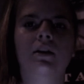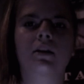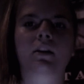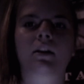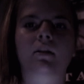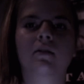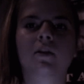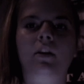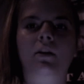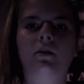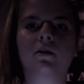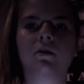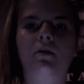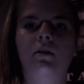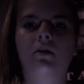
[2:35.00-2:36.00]
give it
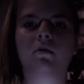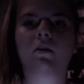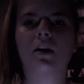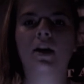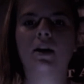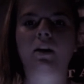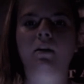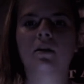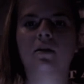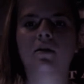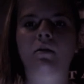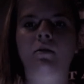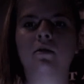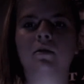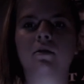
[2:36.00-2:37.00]
a like.
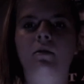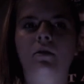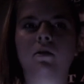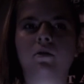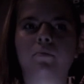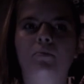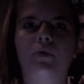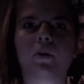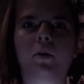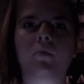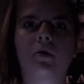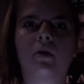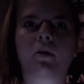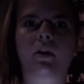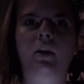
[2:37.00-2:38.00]
You're probably
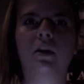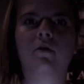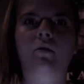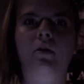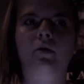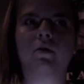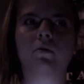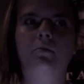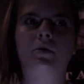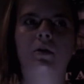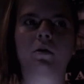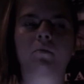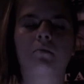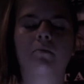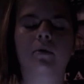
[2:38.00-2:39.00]
gonna give it a thumbs
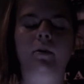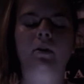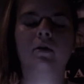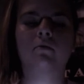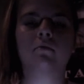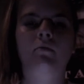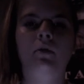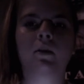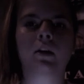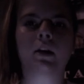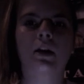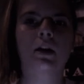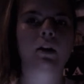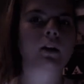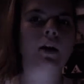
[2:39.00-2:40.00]
up, but
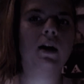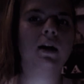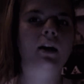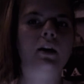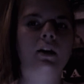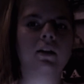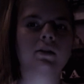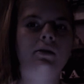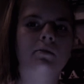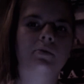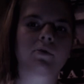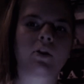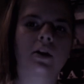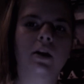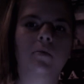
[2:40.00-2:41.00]
like and
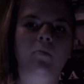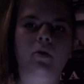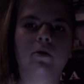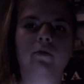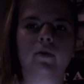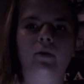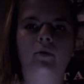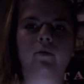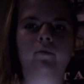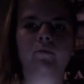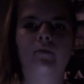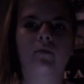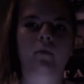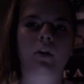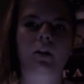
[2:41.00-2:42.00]
subscribe if you
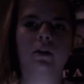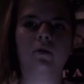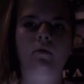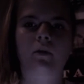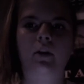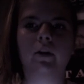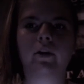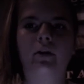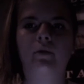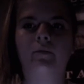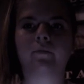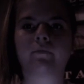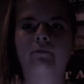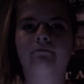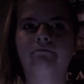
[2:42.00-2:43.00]
like the video.
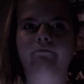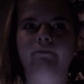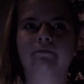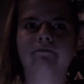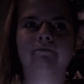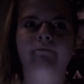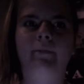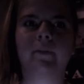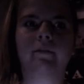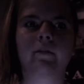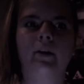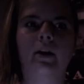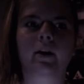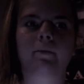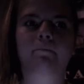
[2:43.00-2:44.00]
If
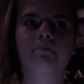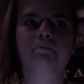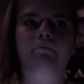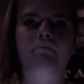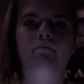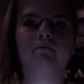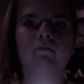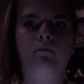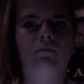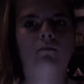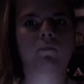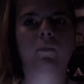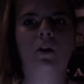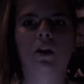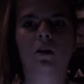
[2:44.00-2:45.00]
not,
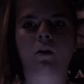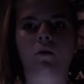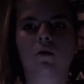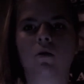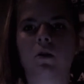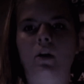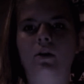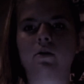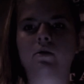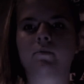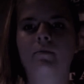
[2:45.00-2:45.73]
who cares?